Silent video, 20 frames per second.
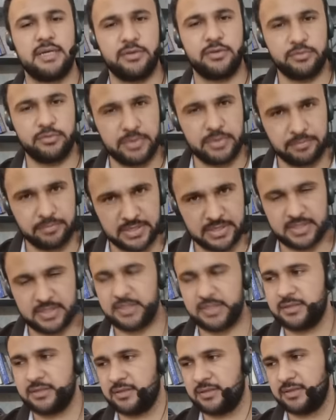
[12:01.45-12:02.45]
You may
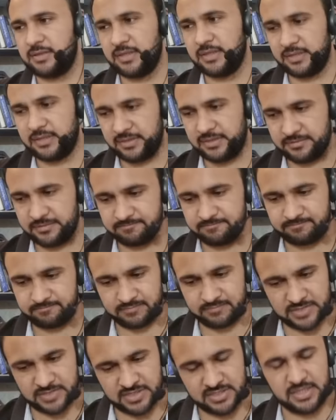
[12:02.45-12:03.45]
better
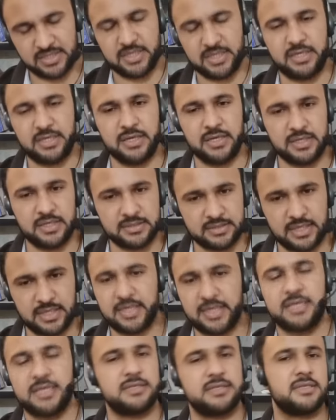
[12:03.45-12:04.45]
see a
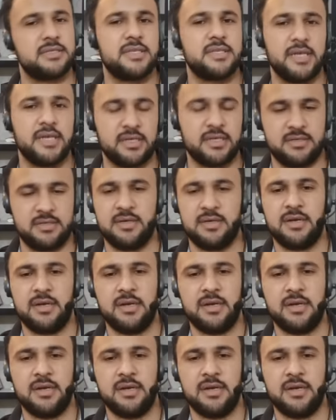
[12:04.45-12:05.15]
psychiatrist there